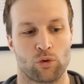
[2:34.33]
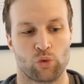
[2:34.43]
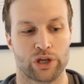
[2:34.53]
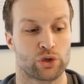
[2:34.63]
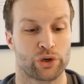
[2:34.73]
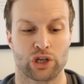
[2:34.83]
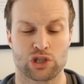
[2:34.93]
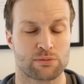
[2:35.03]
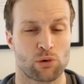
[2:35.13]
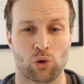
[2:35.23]
We're doing a
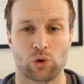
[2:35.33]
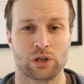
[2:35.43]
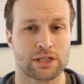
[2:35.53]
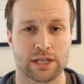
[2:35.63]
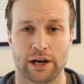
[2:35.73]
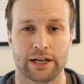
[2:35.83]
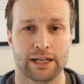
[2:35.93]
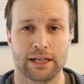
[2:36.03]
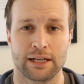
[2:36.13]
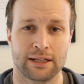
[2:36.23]
small,
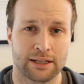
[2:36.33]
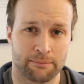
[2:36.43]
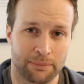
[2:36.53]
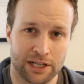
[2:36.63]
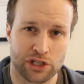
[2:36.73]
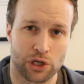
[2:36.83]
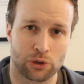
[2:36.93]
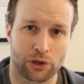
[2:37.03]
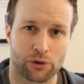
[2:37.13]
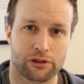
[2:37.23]
tiny,
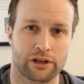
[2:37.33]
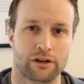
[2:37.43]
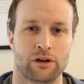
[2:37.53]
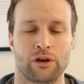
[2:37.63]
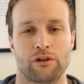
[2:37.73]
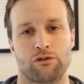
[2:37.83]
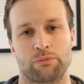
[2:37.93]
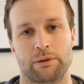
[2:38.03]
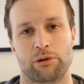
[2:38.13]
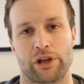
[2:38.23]
minuscule little thing for
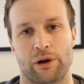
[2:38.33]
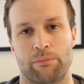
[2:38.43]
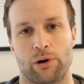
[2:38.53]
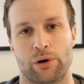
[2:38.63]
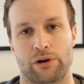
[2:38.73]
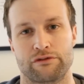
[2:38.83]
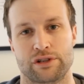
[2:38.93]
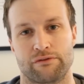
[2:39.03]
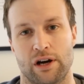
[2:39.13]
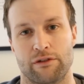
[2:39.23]
people that are part of
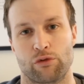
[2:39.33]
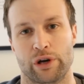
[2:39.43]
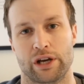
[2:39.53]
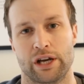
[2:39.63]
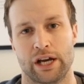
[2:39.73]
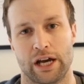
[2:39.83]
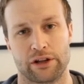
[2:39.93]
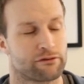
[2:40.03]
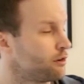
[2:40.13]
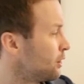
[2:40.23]
Surviveware and
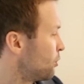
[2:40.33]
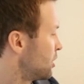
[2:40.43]
that follow